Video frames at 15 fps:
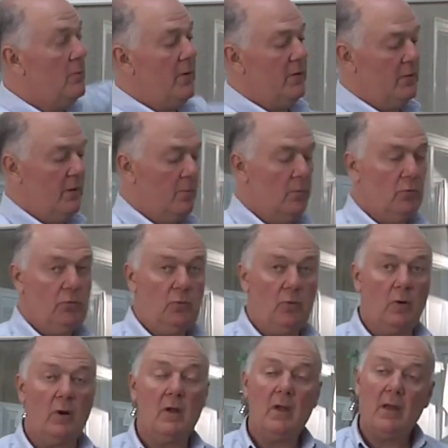on my double
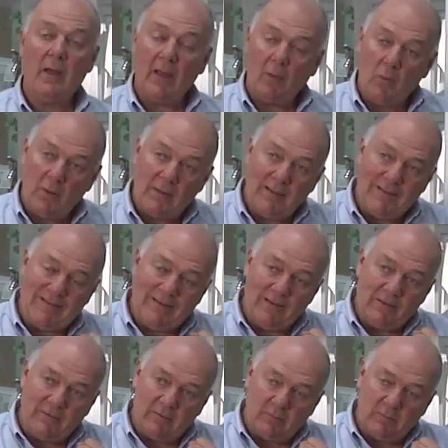door. And what that does